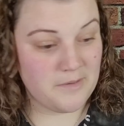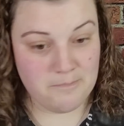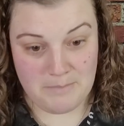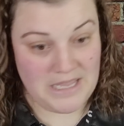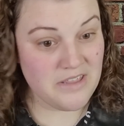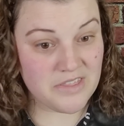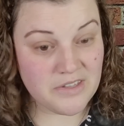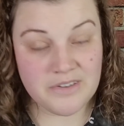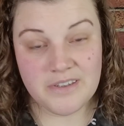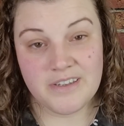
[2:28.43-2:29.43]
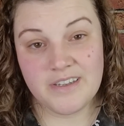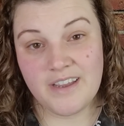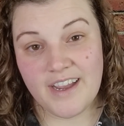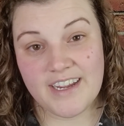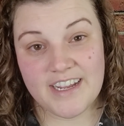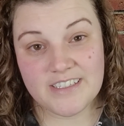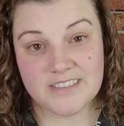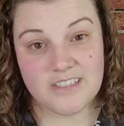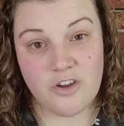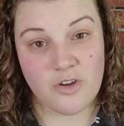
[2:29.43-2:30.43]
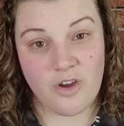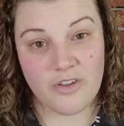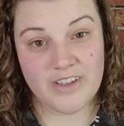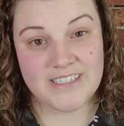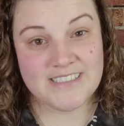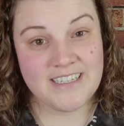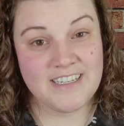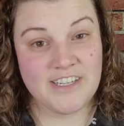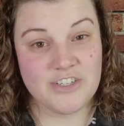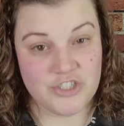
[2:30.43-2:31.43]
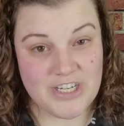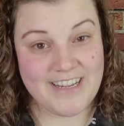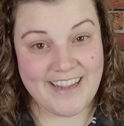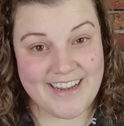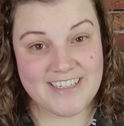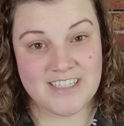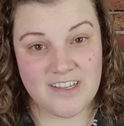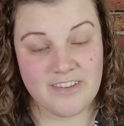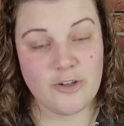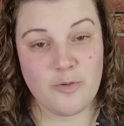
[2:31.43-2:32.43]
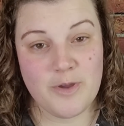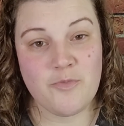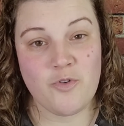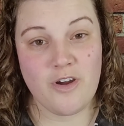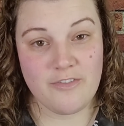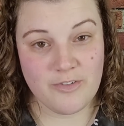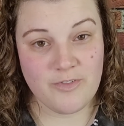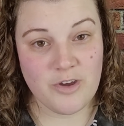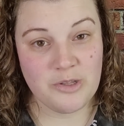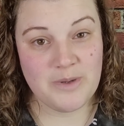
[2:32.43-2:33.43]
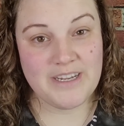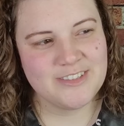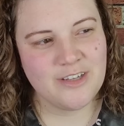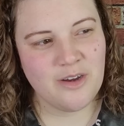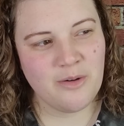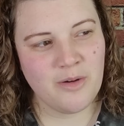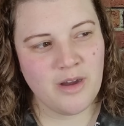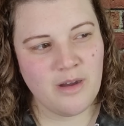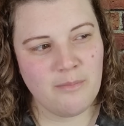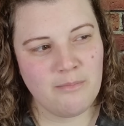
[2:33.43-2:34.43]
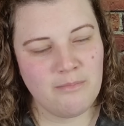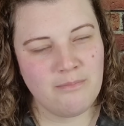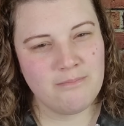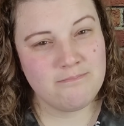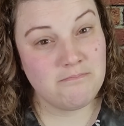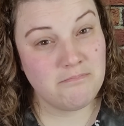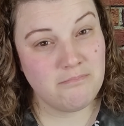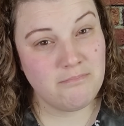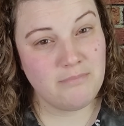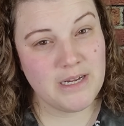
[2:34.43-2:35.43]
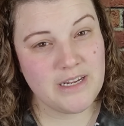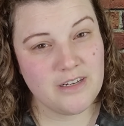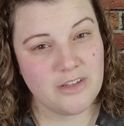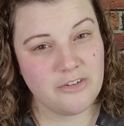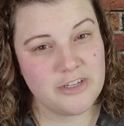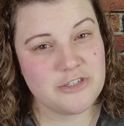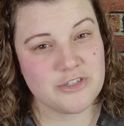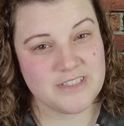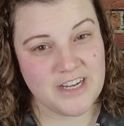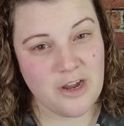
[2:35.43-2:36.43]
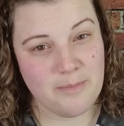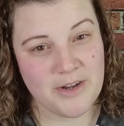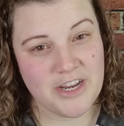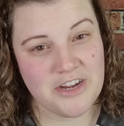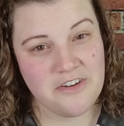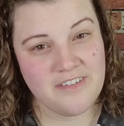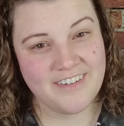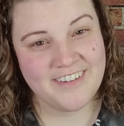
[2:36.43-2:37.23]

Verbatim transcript: myth, I guess I'll call it, she gains a little bit more of a following. So, um, might get a little interesting up in here.